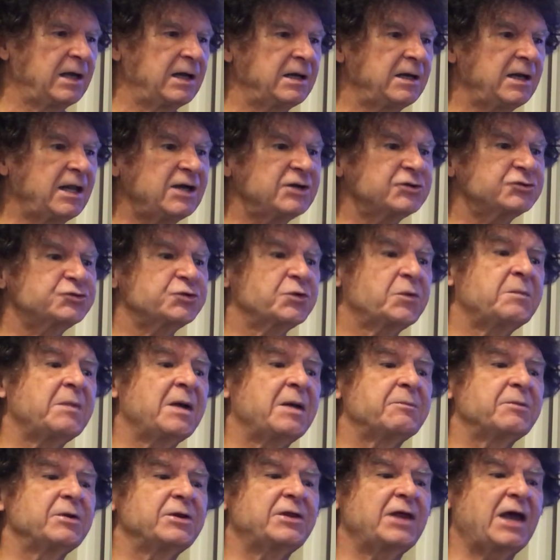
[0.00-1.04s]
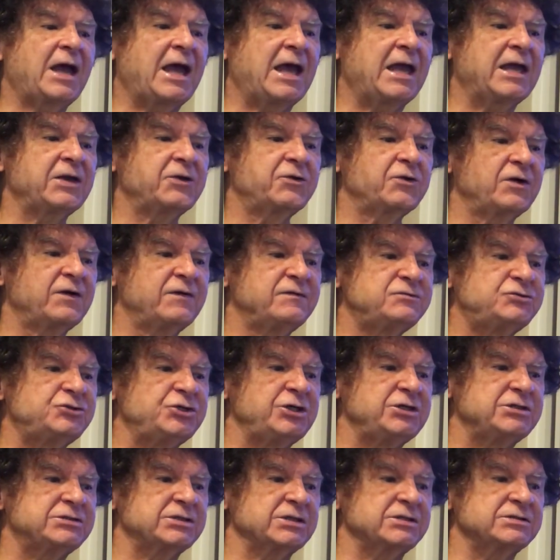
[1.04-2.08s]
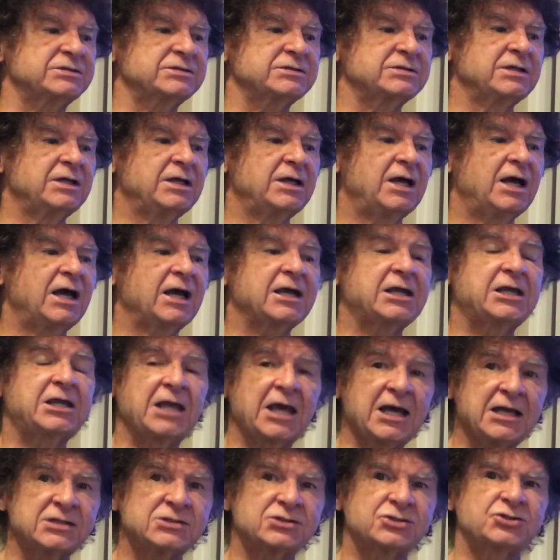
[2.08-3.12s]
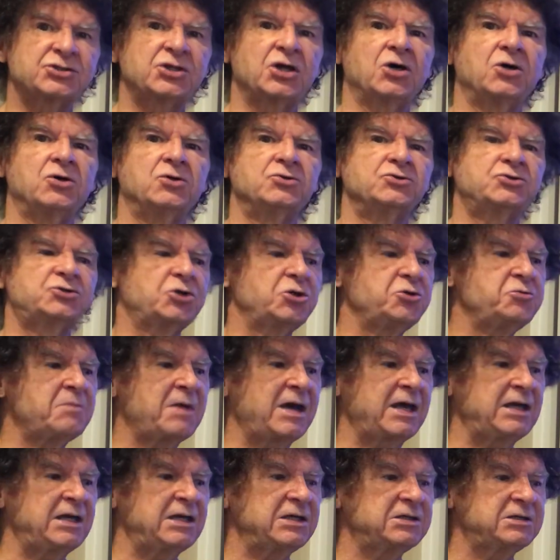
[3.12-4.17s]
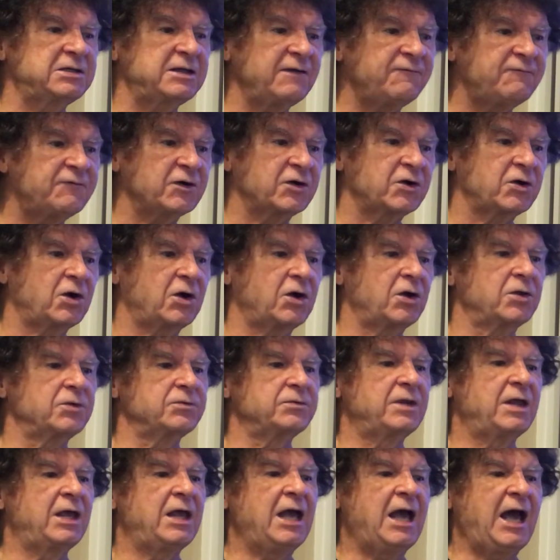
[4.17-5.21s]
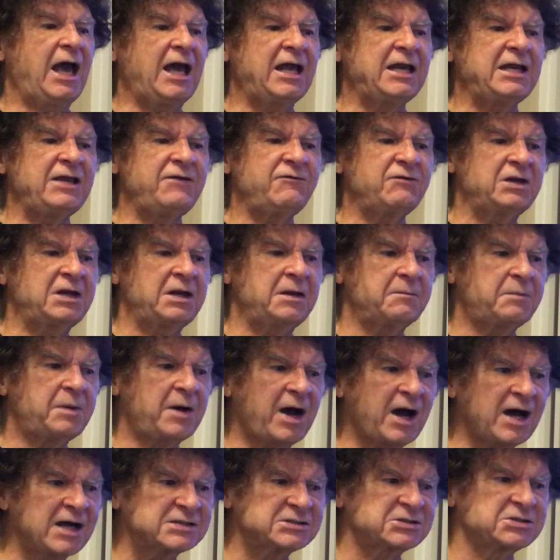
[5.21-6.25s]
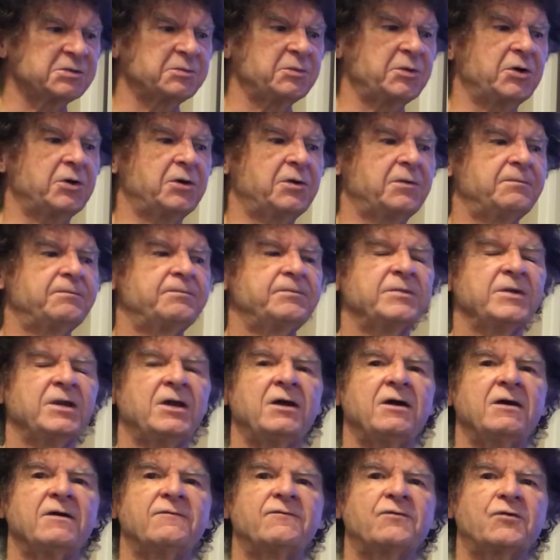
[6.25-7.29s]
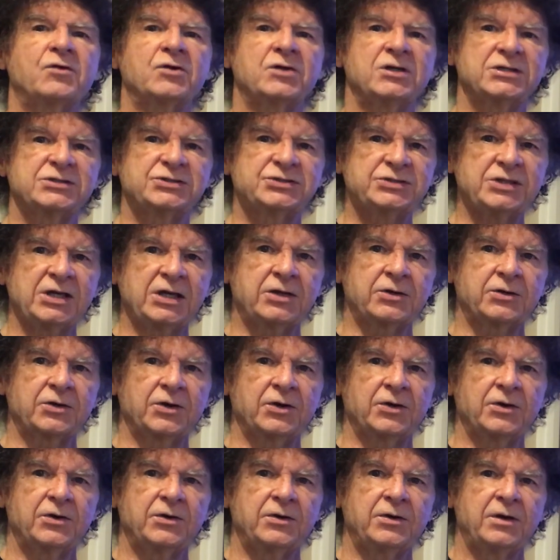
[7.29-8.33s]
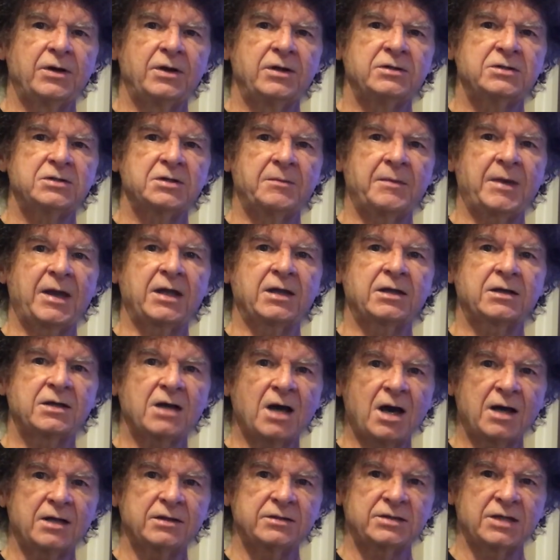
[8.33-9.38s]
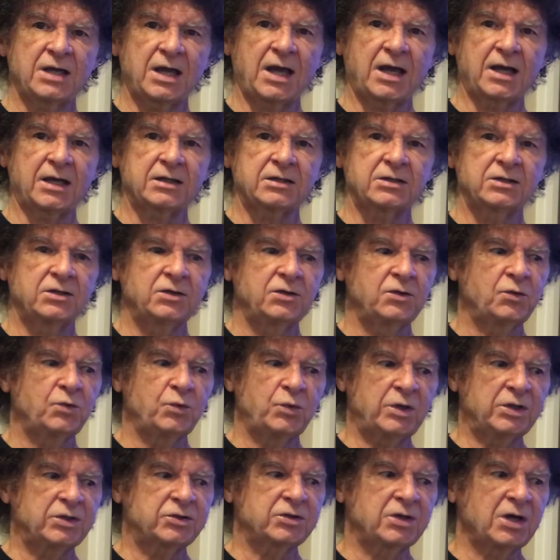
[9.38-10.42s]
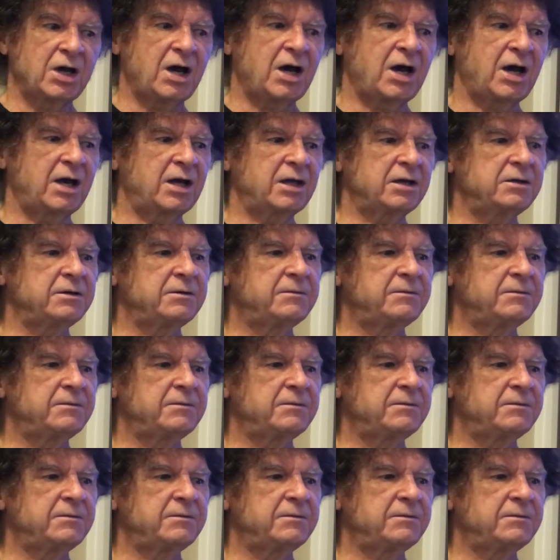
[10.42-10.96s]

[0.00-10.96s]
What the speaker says: Let us remember the anger of Jesus against those who made it difficult and even impossible for the seeker to make contact with God.